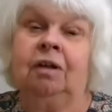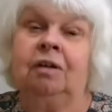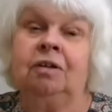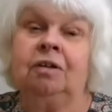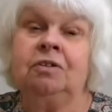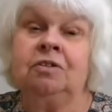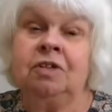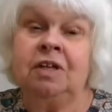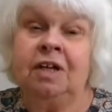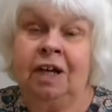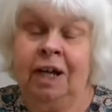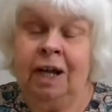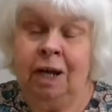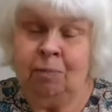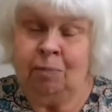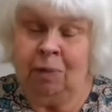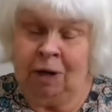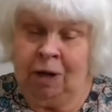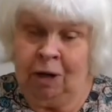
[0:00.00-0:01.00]
There's the Hilaire
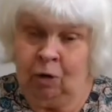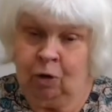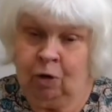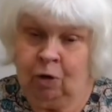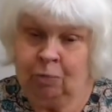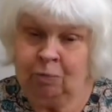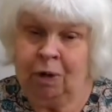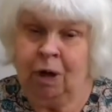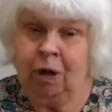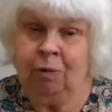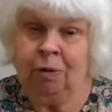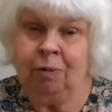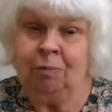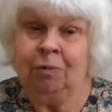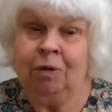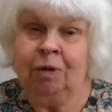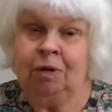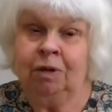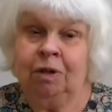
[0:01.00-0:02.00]
Belloc
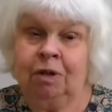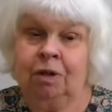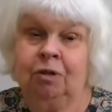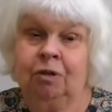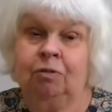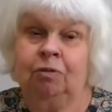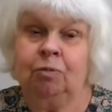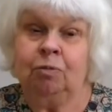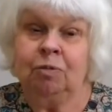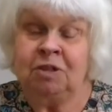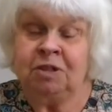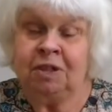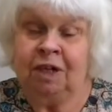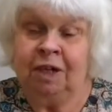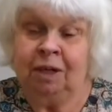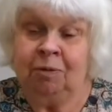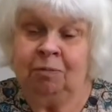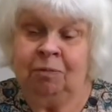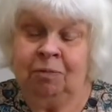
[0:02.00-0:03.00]
poem from the
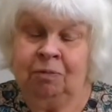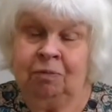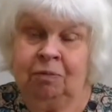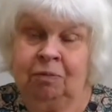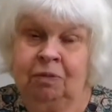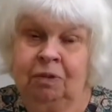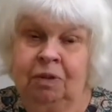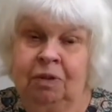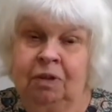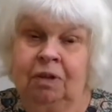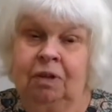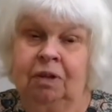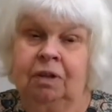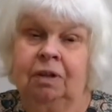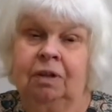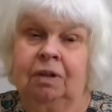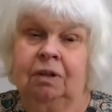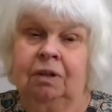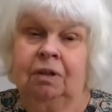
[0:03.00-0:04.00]
time.
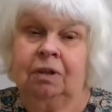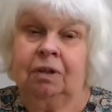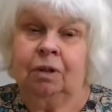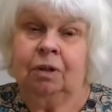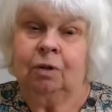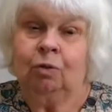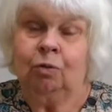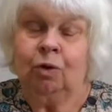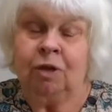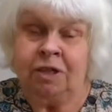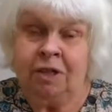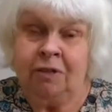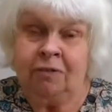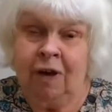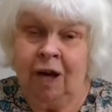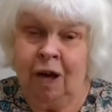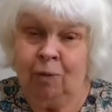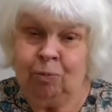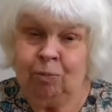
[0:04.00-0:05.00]

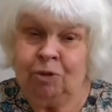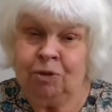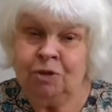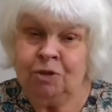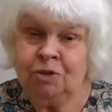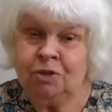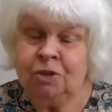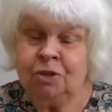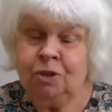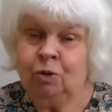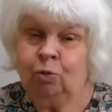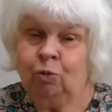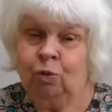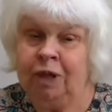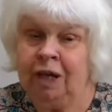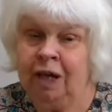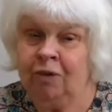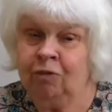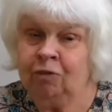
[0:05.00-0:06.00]
Whatever happens,
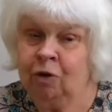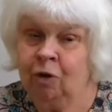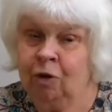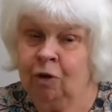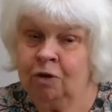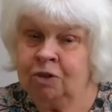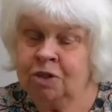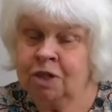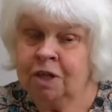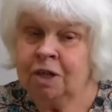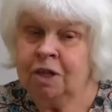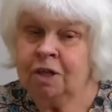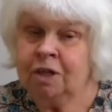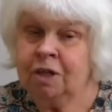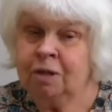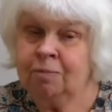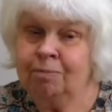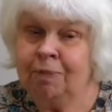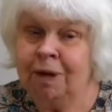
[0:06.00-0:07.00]
we have got
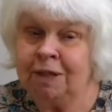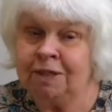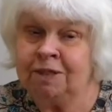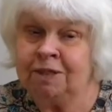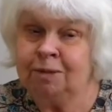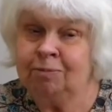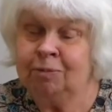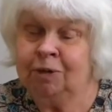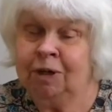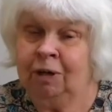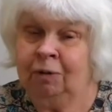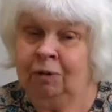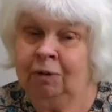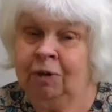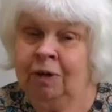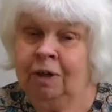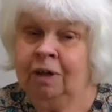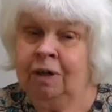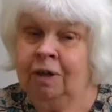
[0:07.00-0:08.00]
the Maxim
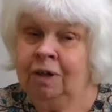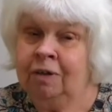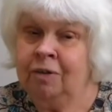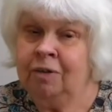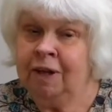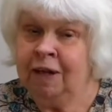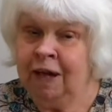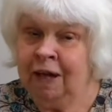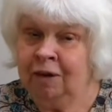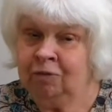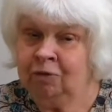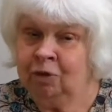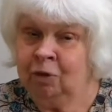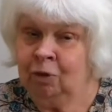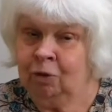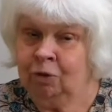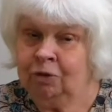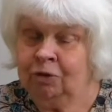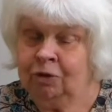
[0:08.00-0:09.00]
gun and they have
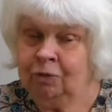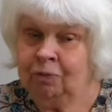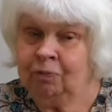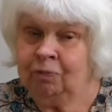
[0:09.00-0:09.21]
not.